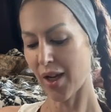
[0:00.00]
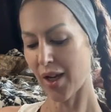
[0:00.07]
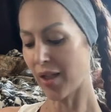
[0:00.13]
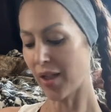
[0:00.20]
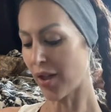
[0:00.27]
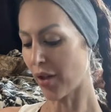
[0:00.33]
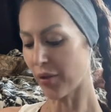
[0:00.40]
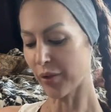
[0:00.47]

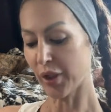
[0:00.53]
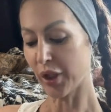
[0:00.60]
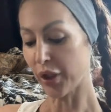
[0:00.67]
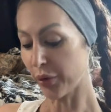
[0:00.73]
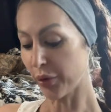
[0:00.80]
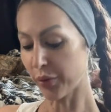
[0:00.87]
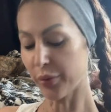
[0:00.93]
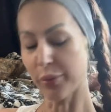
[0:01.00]
and not only
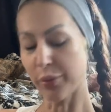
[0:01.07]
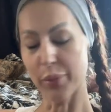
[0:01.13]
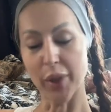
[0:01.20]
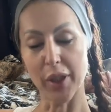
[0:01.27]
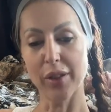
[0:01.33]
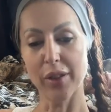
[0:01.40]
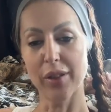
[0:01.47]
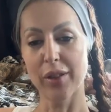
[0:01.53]
you,
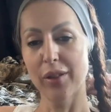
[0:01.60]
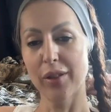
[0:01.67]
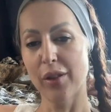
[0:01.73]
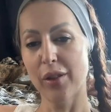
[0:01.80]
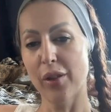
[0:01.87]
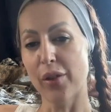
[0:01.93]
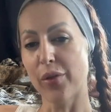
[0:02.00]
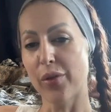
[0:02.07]
but
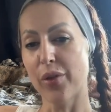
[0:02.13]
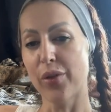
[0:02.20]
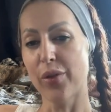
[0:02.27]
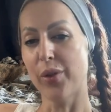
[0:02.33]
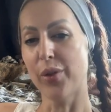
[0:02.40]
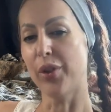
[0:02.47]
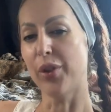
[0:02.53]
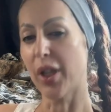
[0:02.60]
those
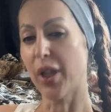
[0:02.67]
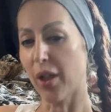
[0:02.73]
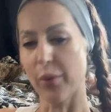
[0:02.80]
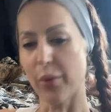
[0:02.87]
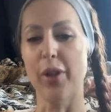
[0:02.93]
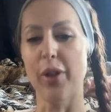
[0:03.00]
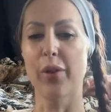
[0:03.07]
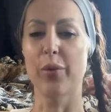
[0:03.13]
who you share
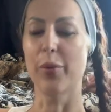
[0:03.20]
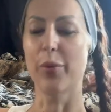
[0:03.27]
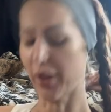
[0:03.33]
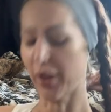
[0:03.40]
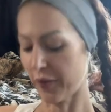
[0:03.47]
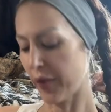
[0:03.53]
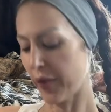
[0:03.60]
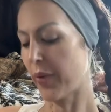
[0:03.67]
it with will
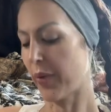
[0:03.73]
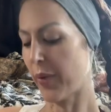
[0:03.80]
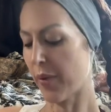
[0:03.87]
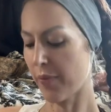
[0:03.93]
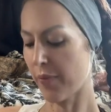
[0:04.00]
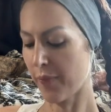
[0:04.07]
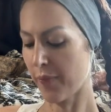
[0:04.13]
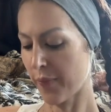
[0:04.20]
benefit from
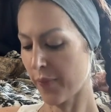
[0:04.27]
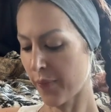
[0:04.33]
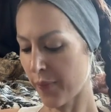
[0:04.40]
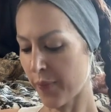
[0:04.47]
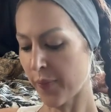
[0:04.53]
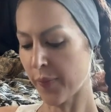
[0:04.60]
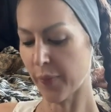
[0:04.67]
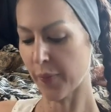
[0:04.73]
them.
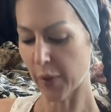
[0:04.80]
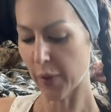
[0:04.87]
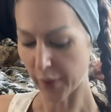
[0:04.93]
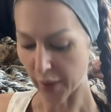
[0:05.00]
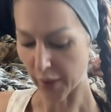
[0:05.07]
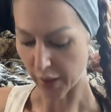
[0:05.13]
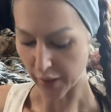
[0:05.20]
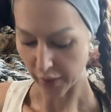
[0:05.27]

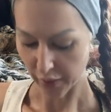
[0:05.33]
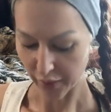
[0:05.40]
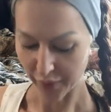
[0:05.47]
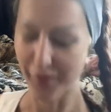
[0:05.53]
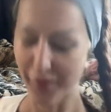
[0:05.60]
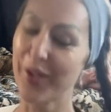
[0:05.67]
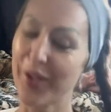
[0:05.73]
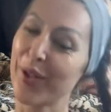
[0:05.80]
Okay.
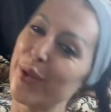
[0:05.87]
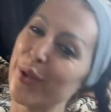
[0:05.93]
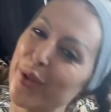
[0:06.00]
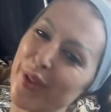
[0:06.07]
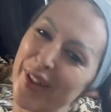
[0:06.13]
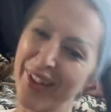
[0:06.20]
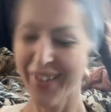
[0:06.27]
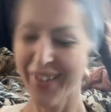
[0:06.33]
Whew.